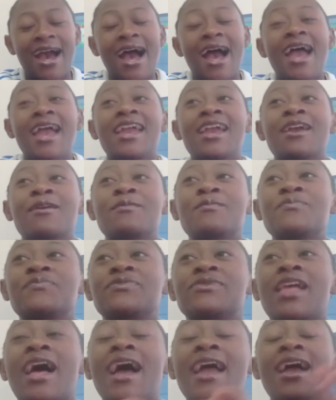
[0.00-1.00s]

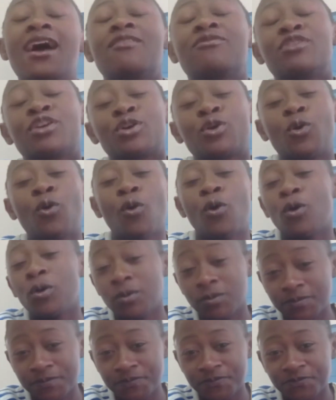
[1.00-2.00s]
I have a
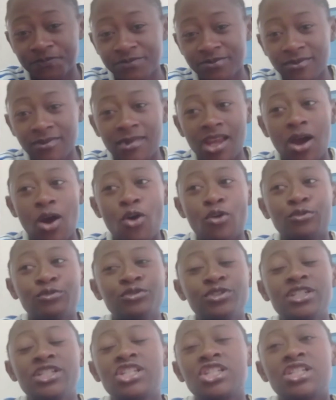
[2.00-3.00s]
goal of
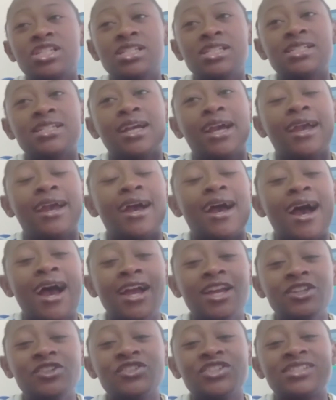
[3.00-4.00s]
reaching
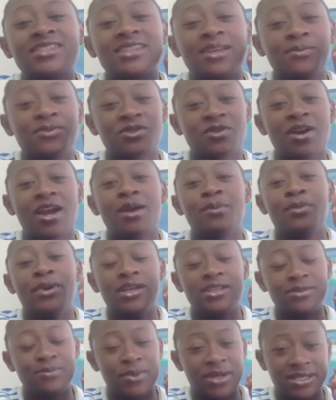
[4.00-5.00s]
100
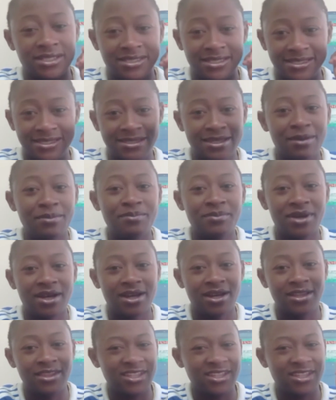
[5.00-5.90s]
subscribers by December.